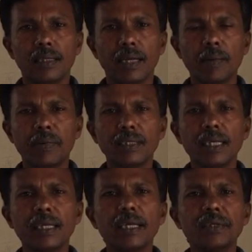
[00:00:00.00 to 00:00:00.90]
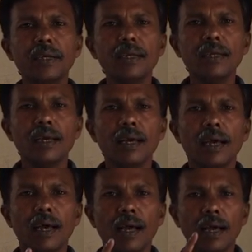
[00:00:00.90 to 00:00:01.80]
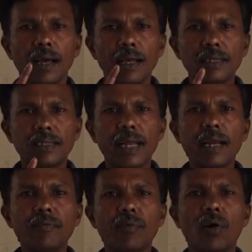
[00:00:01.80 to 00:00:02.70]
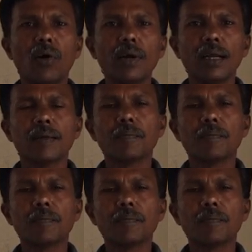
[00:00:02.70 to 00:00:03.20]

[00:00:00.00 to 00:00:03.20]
The representation is done for,